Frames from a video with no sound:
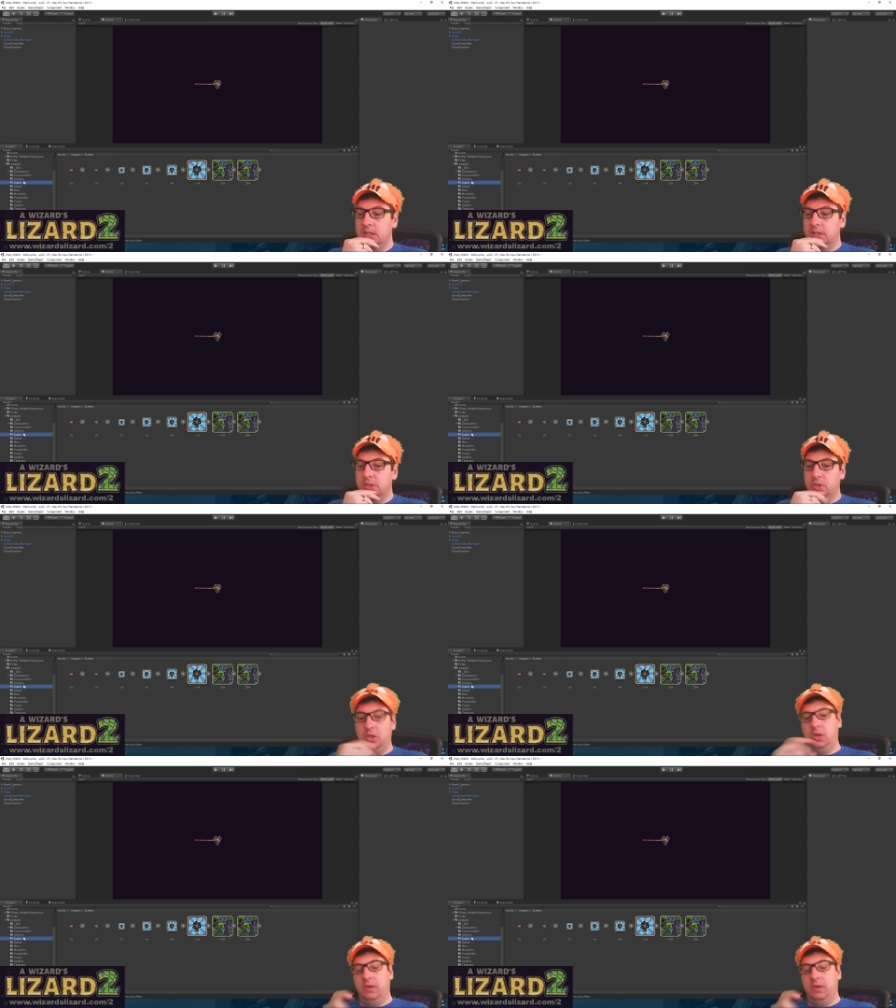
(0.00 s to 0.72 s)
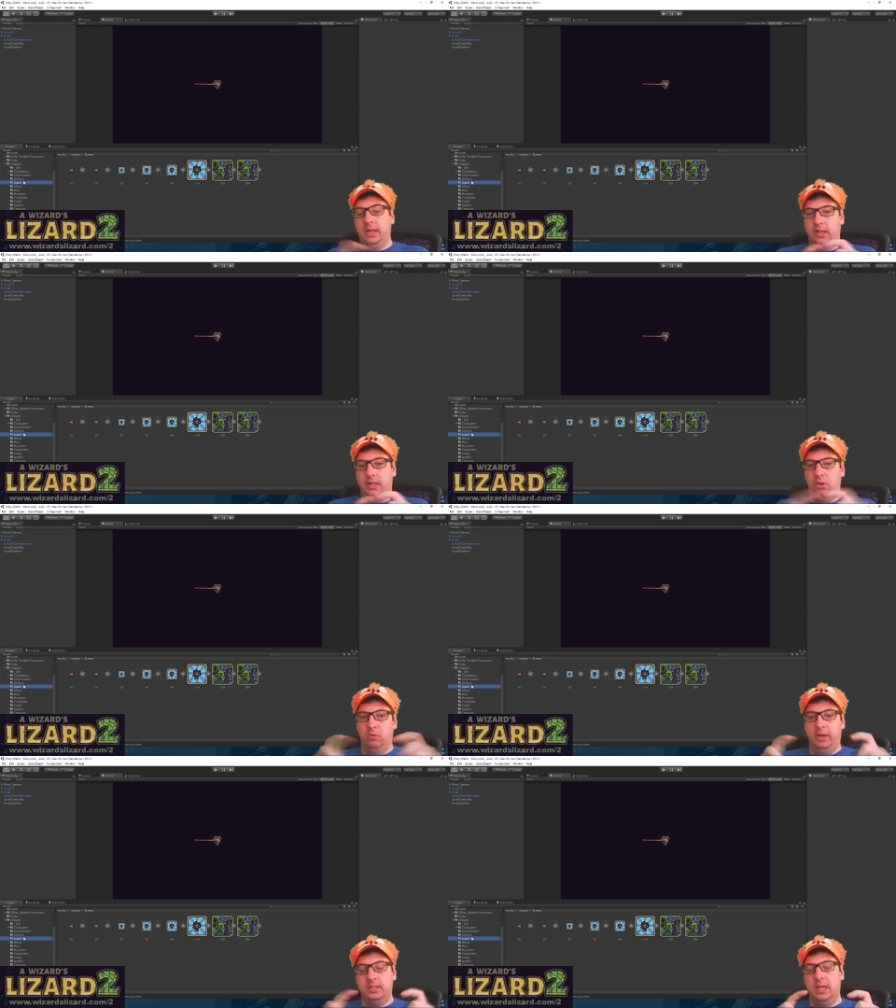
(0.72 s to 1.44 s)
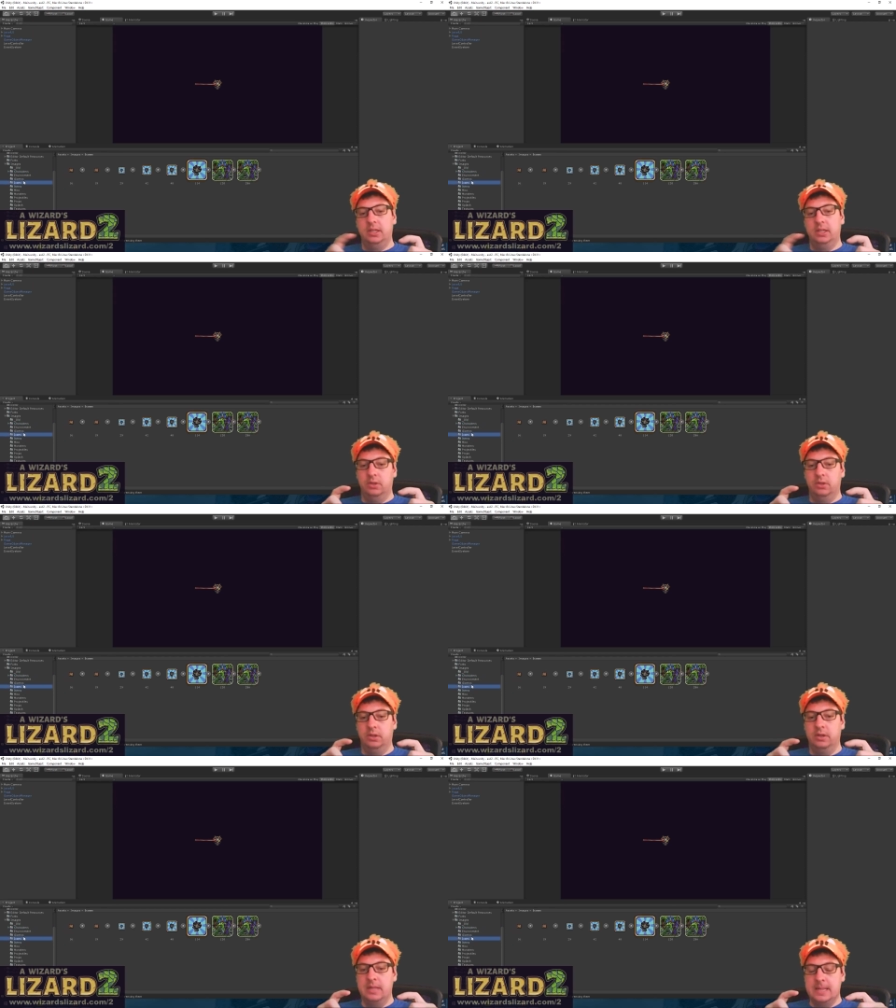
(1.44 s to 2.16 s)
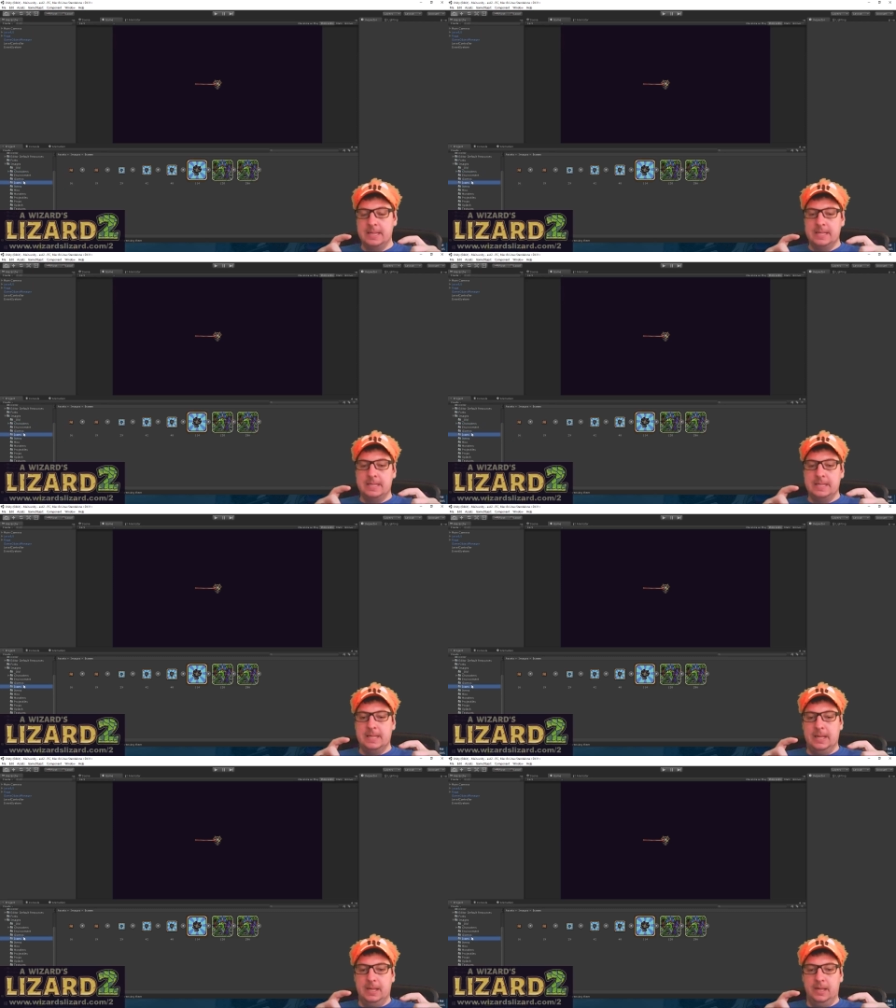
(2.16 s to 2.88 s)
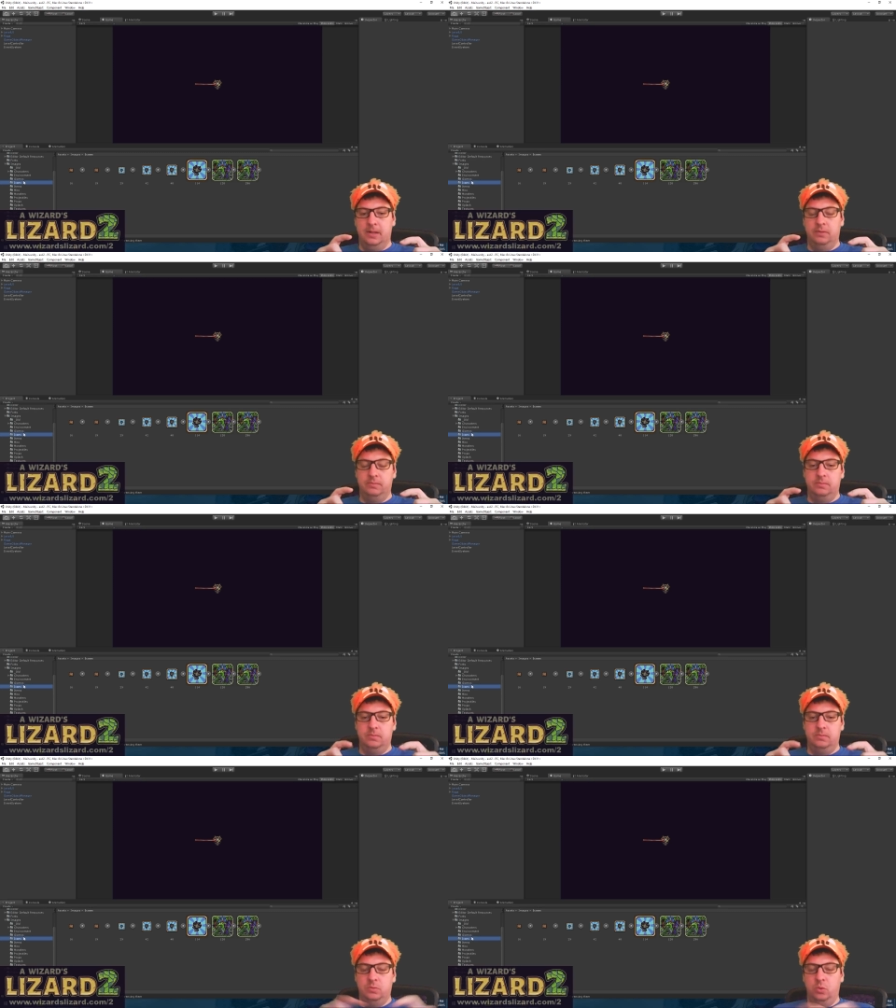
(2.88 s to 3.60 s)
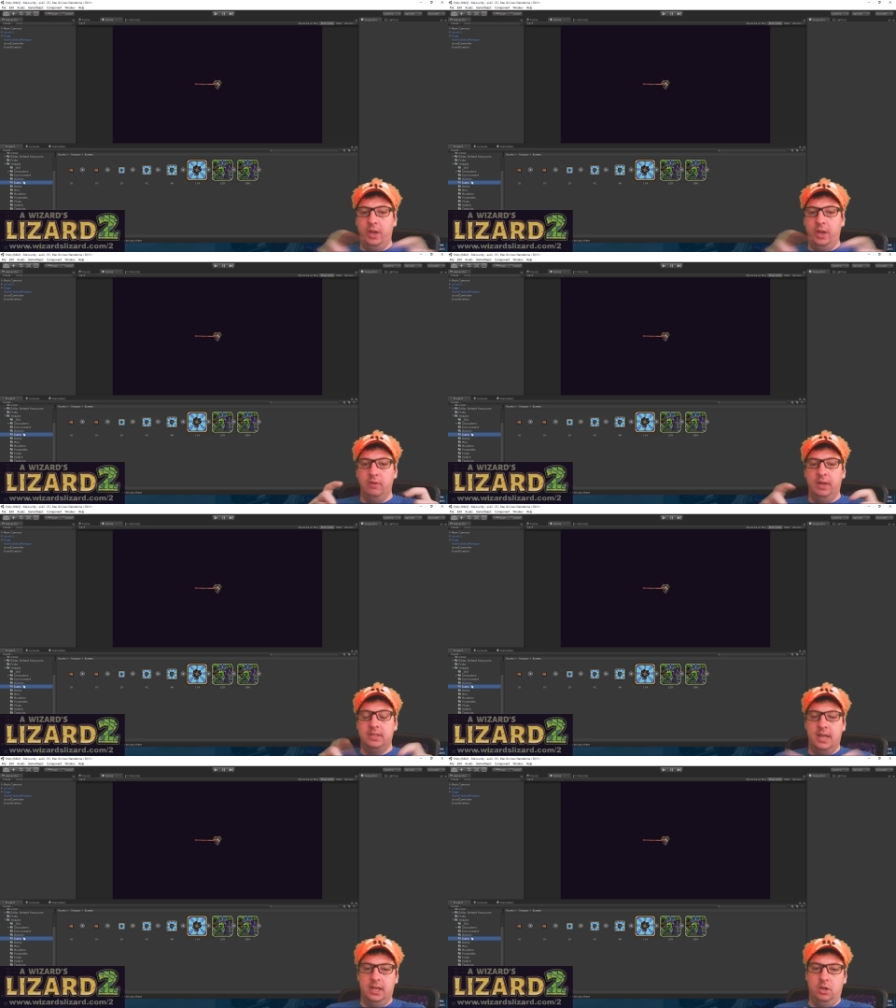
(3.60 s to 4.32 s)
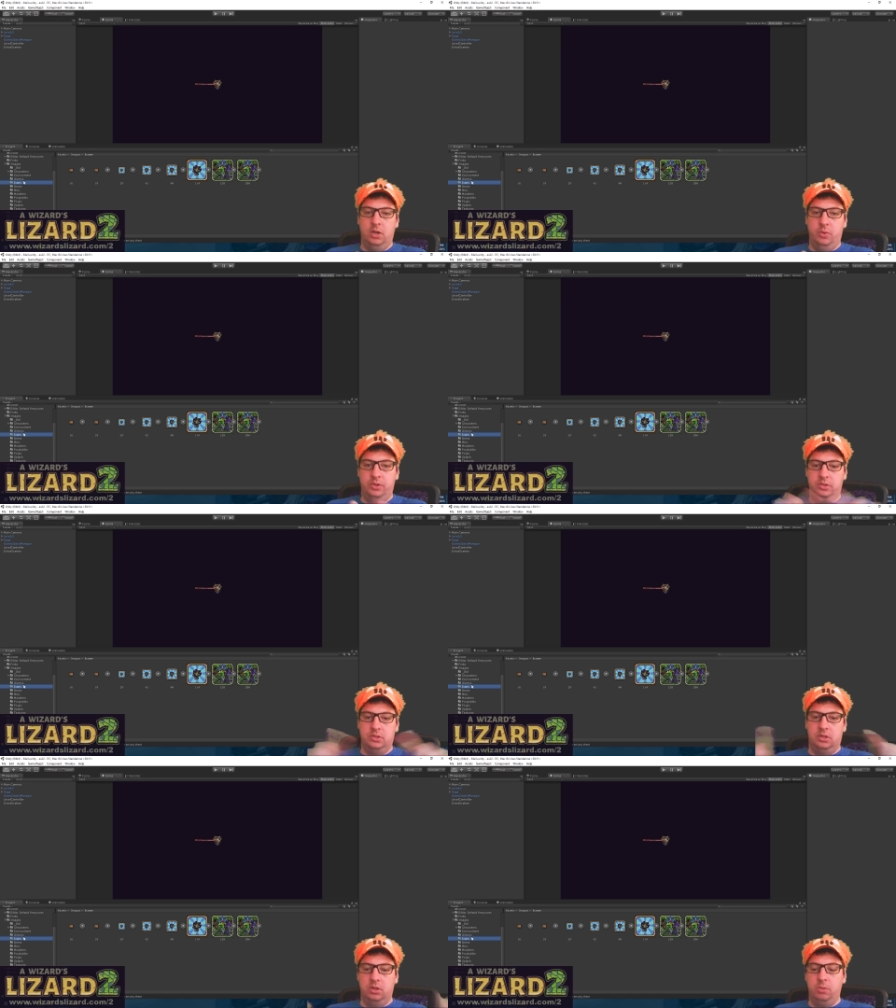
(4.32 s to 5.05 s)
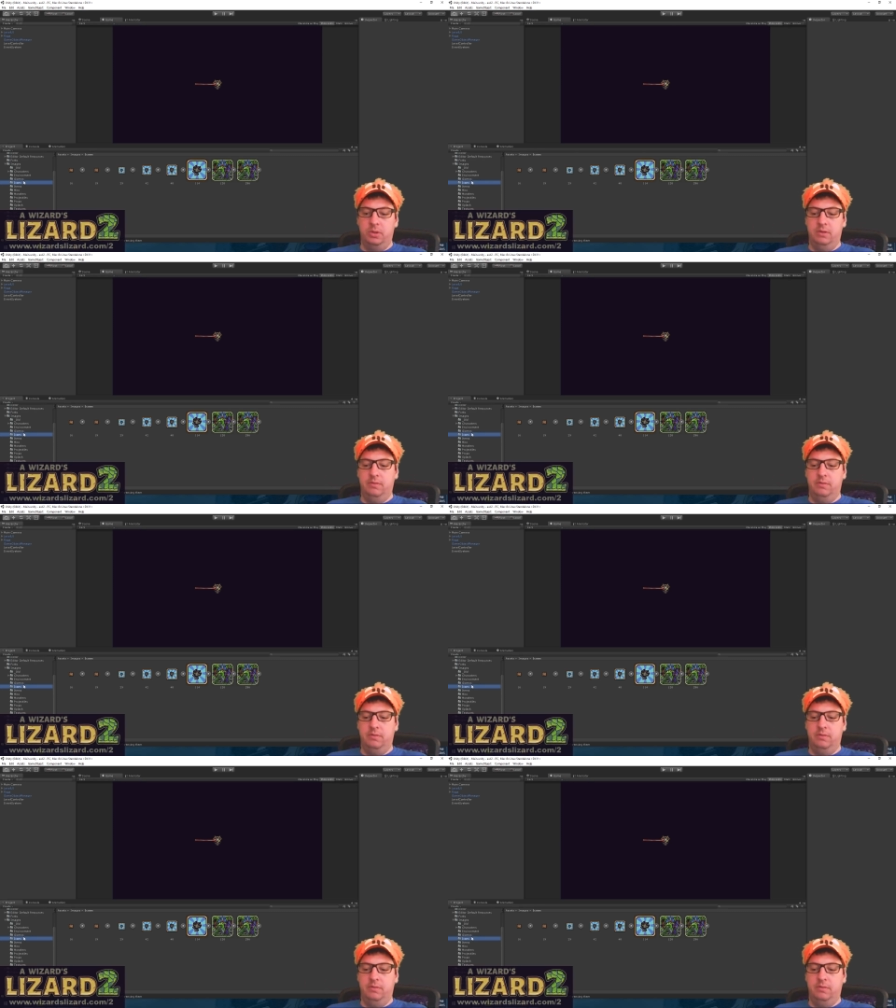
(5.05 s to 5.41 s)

So you could create like a little rectangular white rectangle with just a little bit of